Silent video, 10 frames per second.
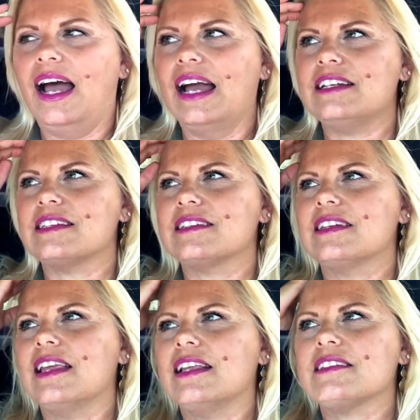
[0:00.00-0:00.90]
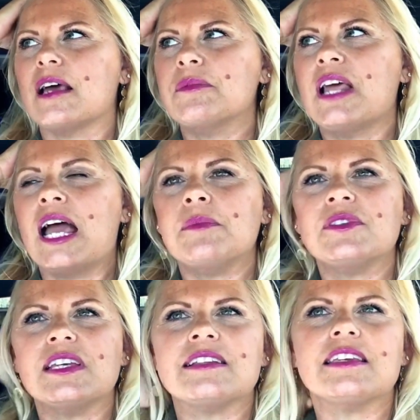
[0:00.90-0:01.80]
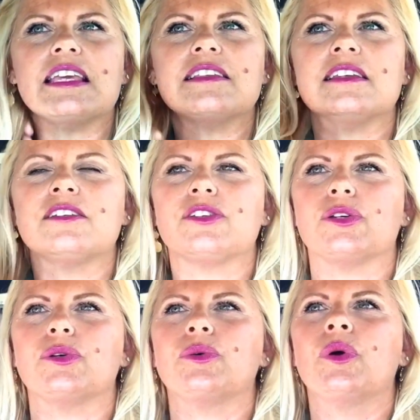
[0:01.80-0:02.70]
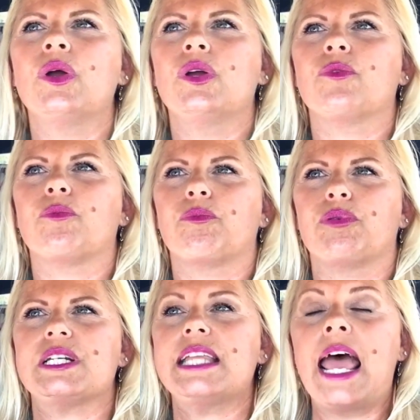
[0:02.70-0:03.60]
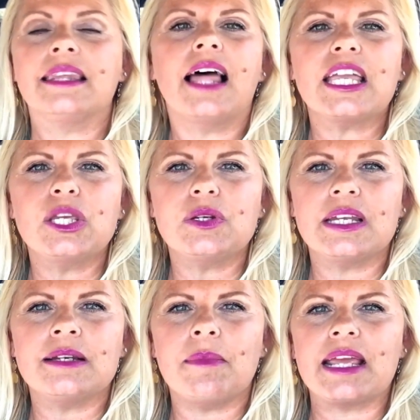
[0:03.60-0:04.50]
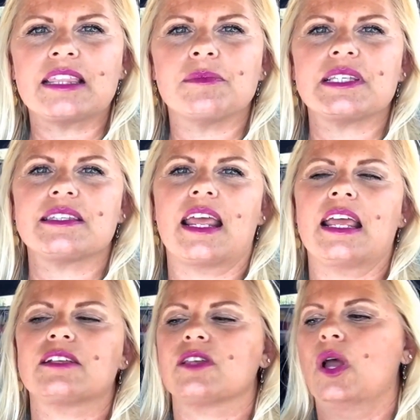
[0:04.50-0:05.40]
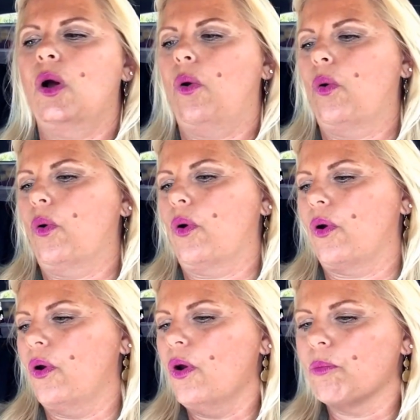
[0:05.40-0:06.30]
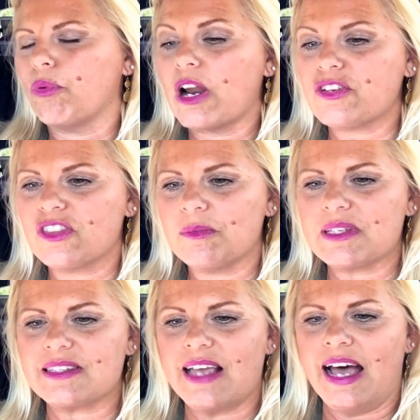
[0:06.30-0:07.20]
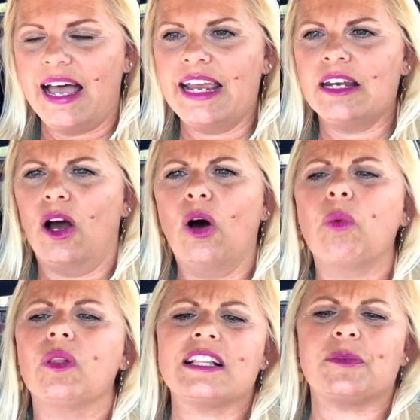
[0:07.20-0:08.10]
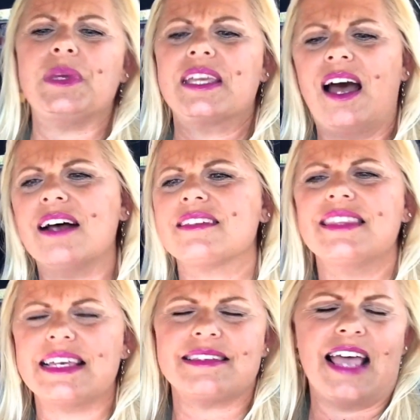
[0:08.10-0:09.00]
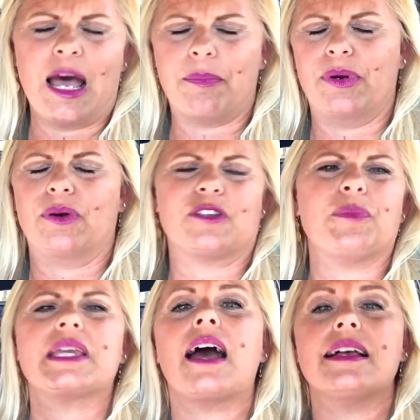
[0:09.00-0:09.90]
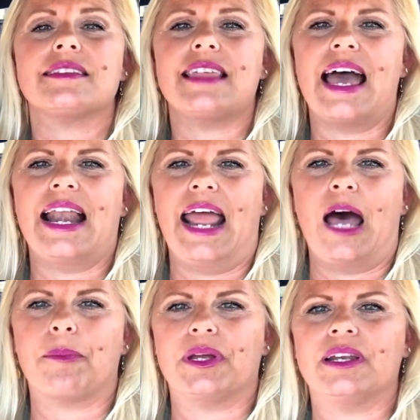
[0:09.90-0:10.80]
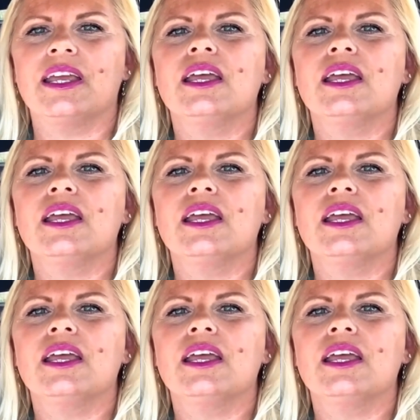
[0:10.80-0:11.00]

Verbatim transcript: I just, sometimes it's easy to pretend like you didn't make the mistakes or brush them aside. Oh, well, it's because this happened or it's because that happened.